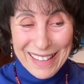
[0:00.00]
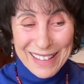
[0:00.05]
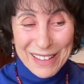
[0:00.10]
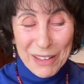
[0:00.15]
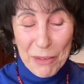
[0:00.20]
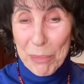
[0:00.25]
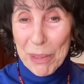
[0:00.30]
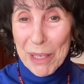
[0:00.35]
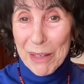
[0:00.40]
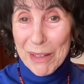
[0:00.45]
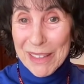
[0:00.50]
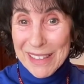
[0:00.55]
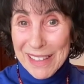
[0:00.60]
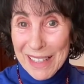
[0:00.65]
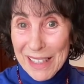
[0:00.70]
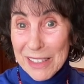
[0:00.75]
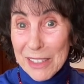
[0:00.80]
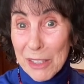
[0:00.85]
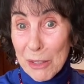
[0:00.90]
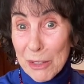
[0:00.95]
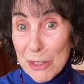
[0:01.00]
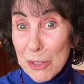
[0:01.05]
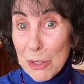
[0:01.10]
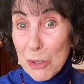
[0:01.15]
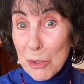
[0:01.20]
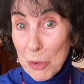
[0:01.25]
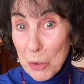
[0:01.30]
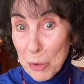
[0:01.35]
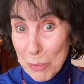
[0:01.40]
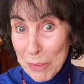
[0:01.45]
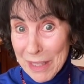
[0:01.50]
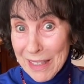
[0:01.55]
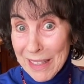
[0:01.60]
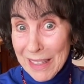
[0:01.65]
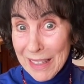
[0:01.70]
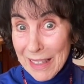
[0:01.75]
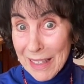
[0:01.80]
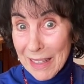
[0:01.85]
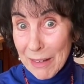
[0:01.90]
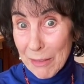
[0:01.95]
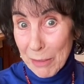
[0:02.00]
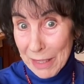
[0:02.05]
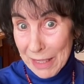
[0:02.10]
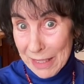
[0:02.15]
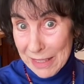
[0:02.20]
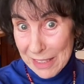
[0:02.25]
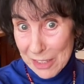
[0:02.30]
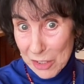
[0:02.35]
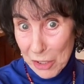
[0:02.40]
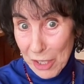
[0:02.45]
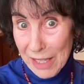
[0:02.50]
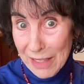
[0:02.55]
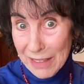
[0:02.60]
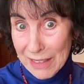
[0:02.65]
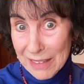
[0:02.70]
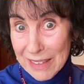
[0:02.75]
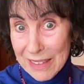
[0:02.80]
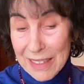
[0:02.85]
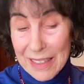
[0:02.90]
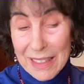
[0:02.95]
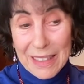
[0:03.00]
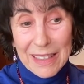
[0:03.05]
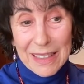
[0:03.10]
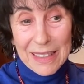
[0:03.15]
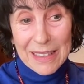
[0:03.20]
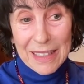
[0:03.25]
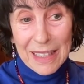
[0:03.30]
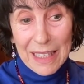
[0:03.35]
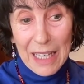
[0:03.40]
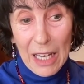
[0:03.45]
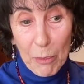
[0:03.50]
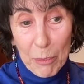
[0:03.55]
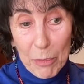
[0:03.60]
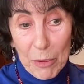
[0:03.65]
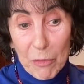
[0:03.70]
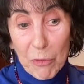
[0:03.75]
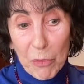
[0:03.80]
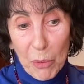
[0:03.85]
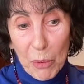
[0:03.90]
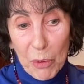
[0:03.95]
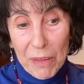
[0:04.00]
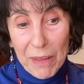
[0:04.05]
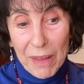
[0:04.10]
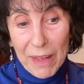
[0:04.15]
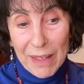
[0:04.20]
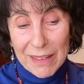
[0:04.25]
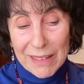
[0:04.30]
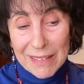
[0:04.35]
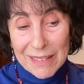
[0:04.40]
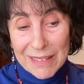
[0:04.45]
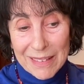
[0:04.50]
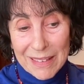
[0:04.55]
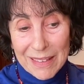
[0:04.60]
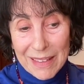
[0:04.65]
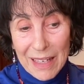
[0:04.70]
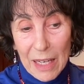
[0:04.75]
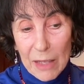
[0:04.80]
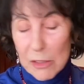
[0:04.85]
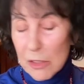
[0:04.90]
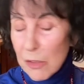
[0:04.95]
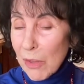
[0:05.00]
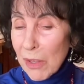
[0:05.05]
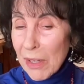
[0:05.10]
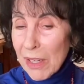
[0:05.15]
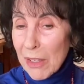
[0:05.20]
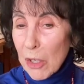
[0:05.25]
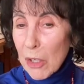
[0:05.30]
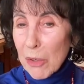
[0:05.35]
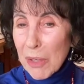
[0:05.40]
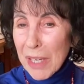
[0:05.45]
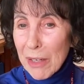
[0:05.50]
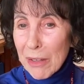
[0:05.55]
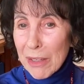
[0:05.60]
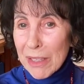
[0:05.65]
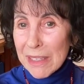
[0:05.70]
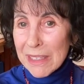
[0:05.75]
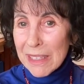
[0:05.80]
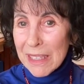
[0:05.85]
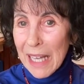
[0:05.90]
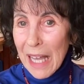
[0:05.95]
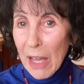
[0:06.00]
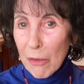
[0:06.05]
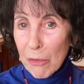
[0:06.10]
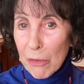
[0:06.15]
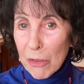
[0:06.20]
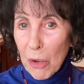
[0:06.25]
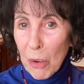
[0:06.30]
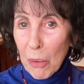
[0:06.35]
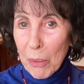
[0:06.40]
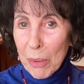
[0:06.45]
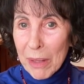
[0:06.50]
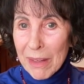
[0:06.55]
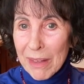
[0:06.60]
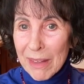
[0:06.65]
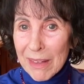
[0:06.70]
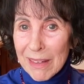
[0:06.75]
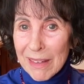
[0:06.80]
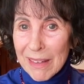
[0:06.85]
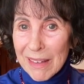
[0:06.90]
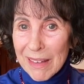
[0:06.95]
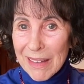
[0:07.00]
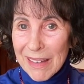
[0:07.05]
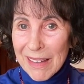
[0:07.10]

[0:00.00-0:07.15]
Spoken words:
And adults who knew me when I was a child said how before then I was very gregarious and outgoing and